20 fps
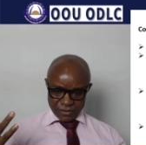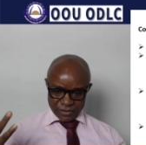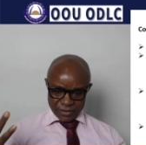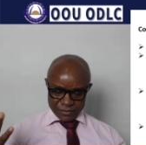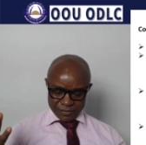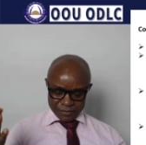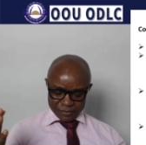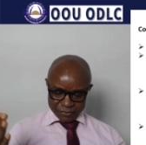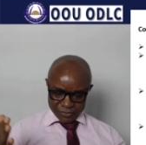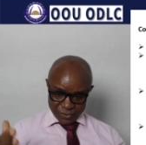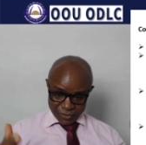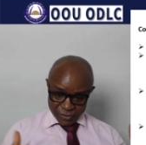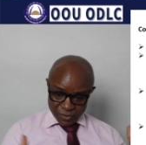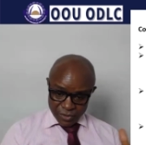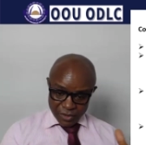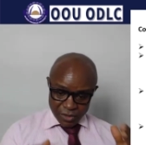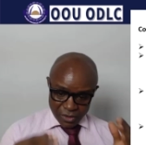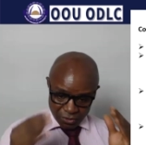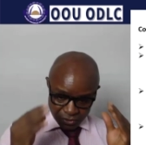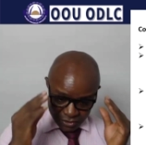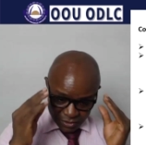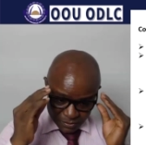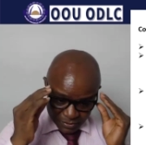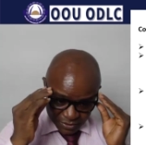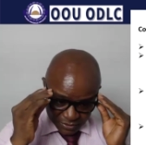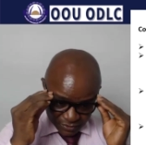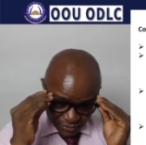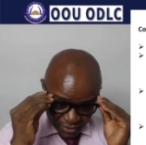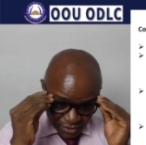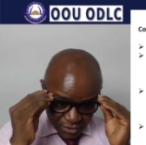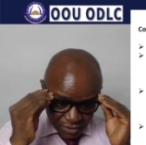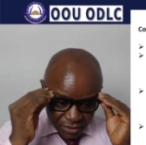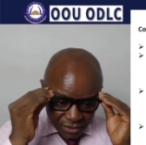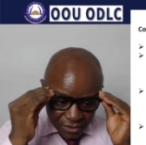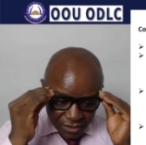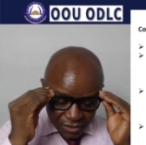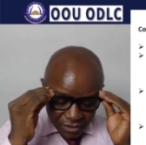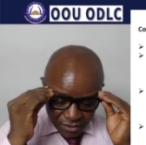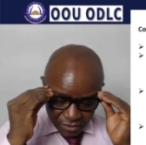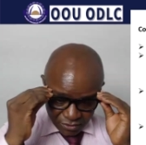the or
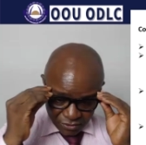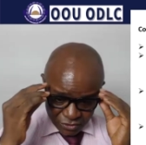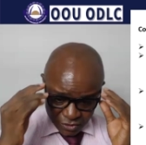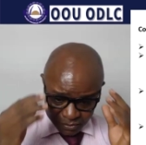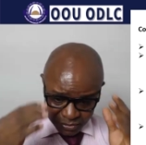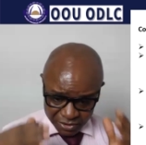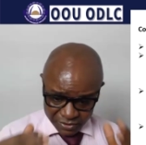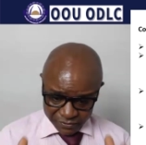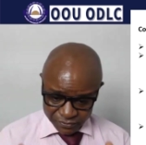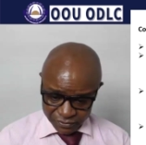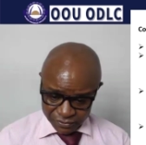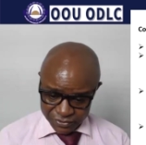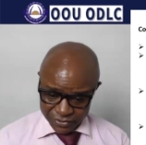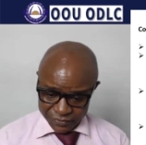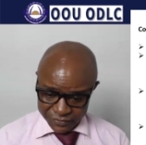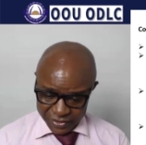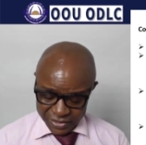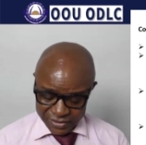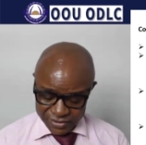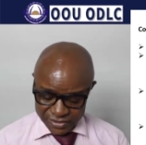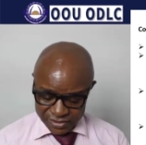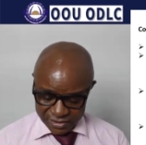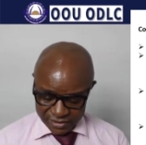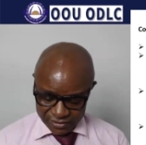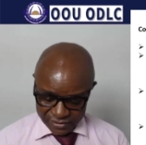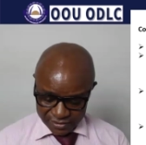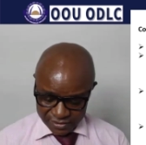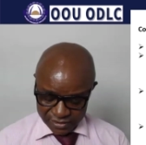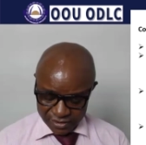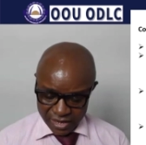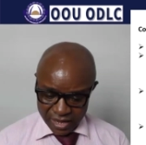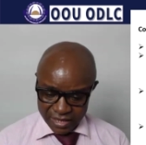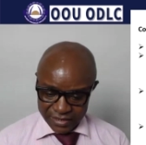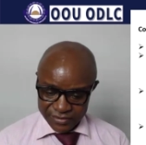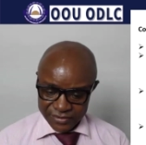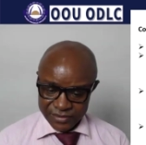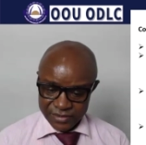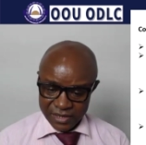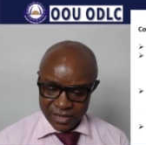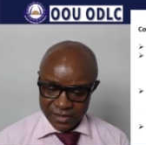number of grievances
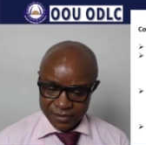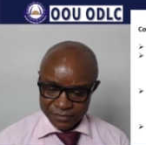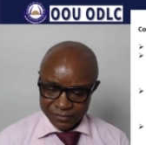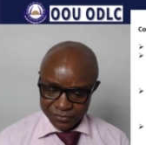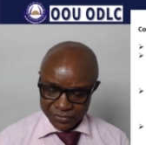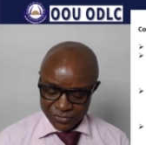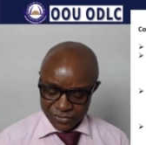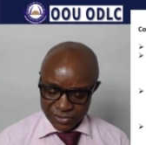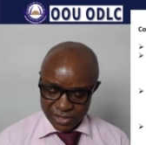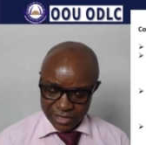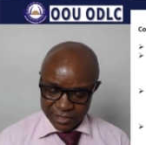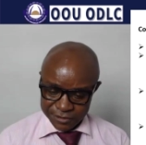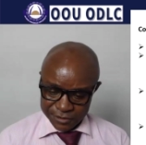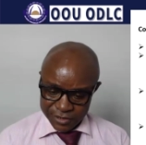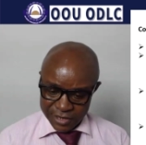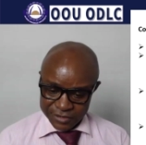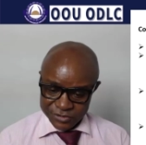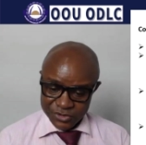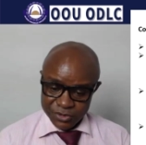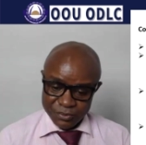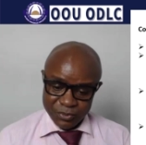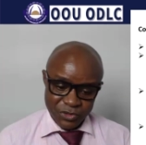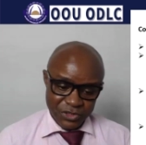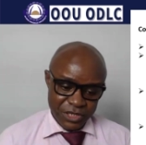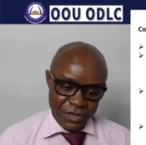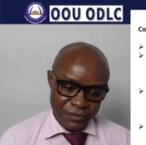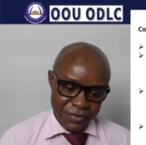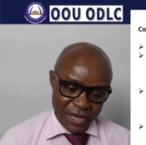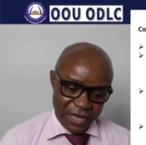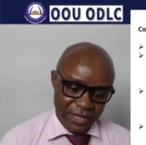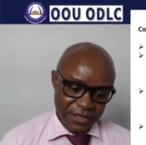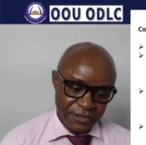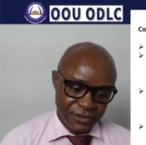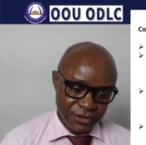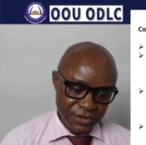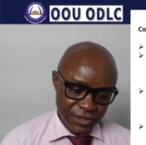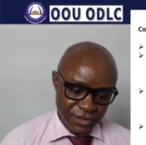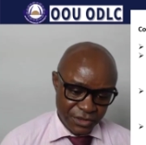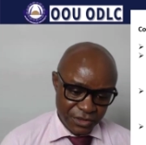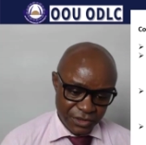as reported by
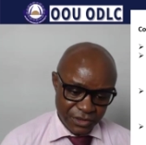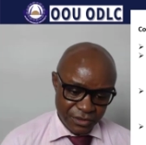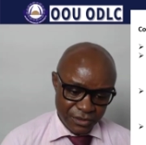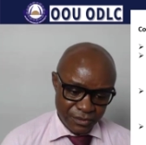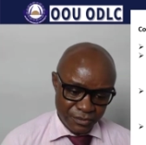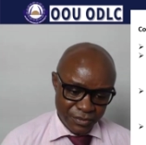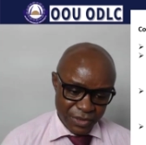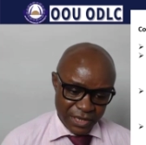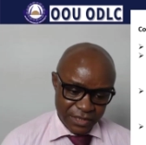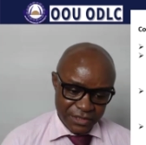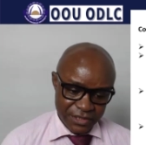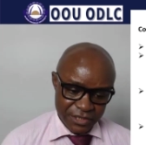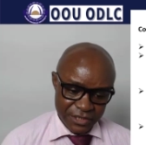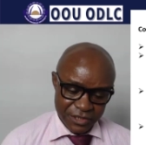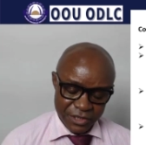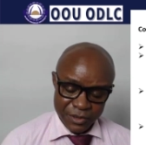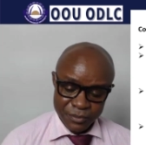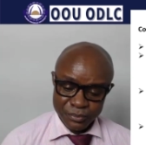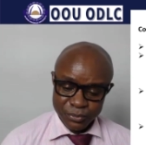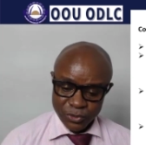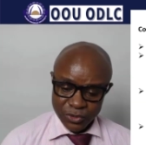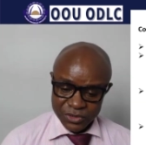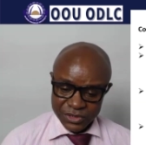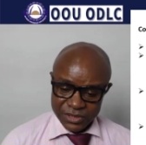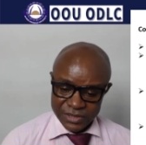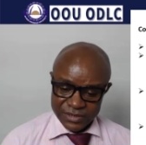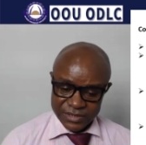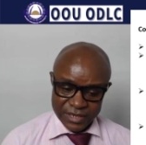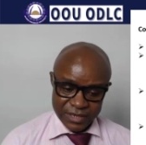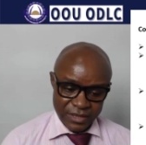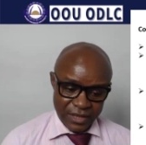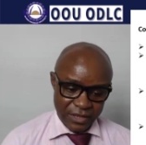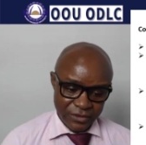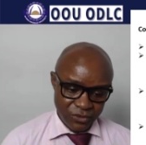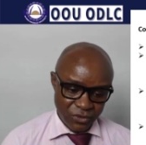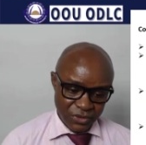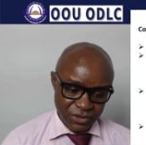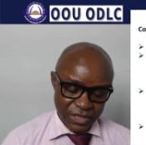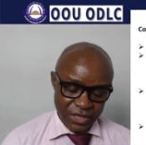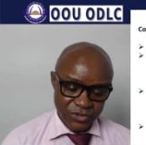the employees and
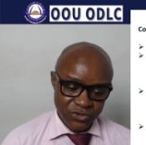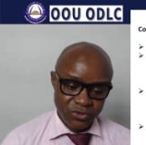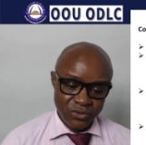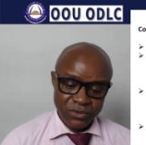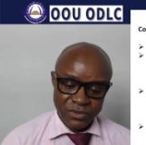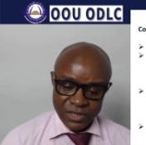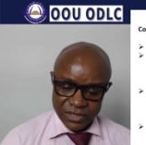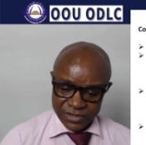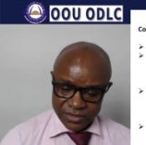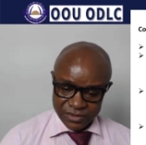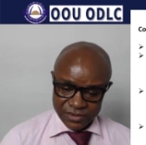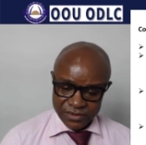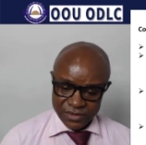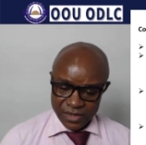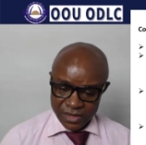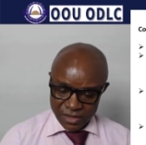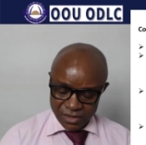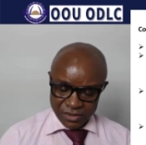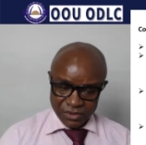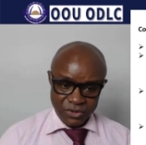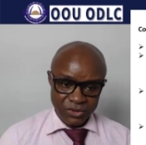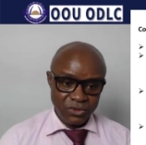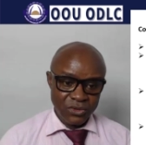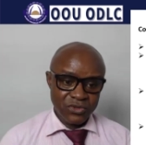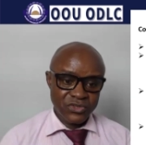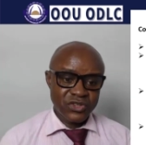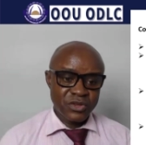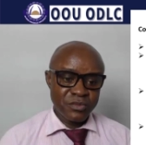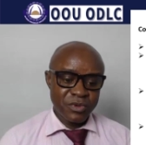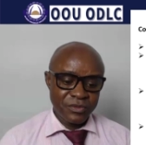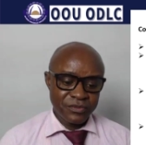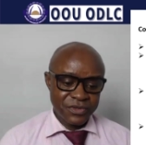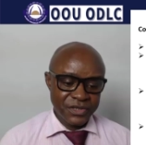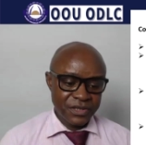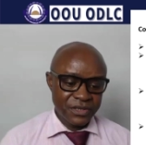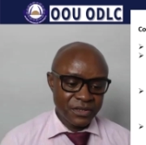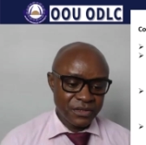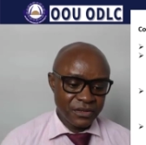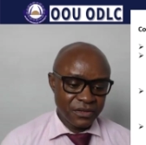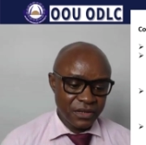all that. So this is, some of
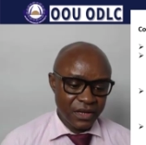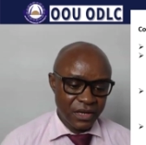the